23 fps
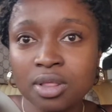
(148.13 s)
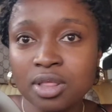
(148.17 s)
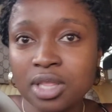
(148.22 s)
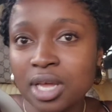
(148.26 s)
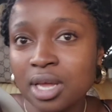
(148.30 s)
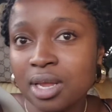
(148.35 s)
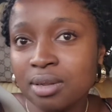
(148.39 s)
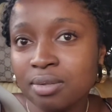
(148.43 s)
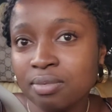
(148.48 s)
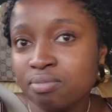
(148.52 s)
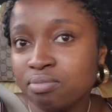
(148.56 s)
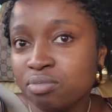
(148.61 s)

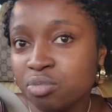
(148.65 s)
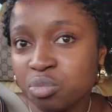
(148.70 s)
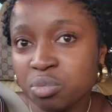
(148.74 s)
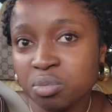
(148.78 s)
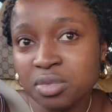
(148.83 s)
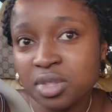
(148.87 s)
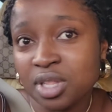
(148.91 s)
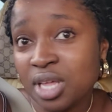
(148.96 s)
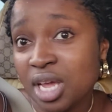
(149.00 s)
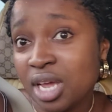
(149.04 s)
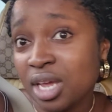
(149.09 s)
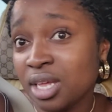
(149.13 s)
then
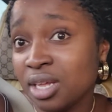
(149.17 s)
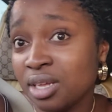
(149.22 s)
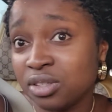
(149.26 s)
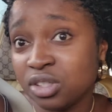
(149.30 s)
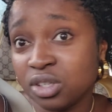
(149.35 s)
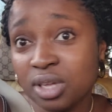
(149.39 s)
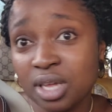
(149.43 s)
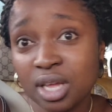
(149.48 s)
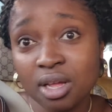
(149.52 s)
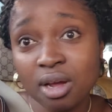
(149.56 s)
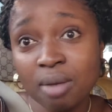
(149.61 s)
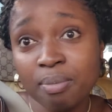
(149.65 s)
they can
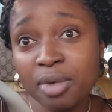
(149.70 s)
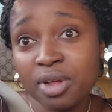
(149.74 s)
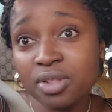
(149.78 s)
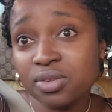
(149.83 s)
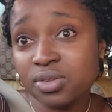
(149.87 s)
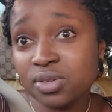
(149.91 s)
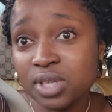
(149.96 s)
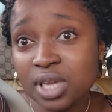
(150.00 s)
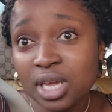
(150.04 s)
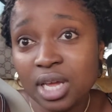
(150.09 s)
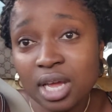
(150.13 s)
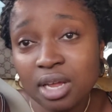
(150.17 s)
get a
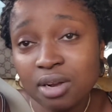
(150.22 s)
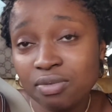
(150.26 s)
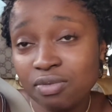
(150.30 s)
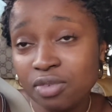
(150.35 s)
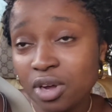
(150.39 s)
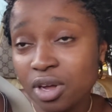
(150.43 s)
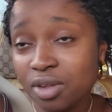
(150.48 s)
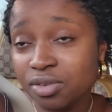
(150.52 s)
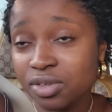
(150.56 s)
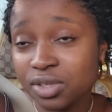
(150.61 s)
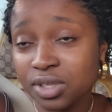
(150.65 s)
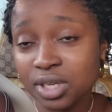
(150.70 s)
Mother's Day and a
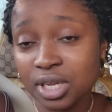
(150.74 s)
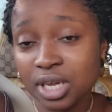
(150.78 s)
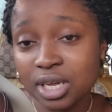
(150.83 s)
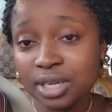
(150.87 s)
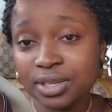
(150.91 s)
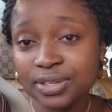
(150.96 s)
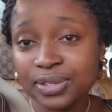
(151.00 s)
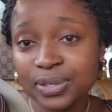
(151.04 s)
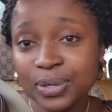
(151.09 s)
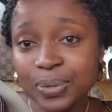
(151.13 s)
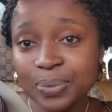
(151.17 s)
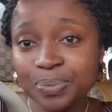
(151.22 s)
Father's Day. So